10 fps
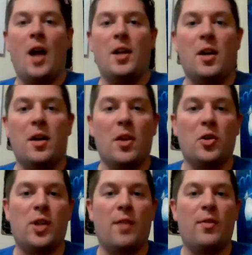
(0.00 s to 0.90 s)
I did another
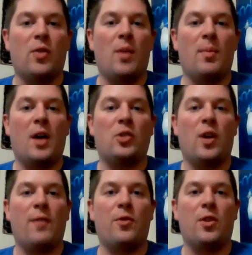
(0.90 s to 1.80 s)
7 round mock
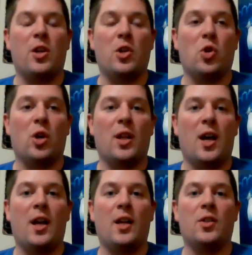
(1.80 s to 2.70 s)
draft for the Detroit
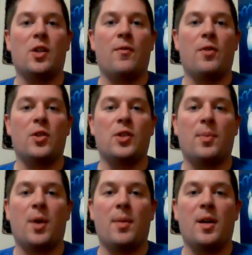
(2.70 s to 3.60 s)
Lions for this
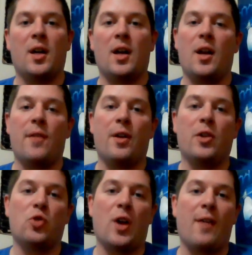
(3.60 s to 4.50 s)
upcoming
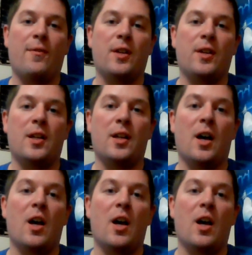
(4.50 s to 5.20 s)
NFL draft, and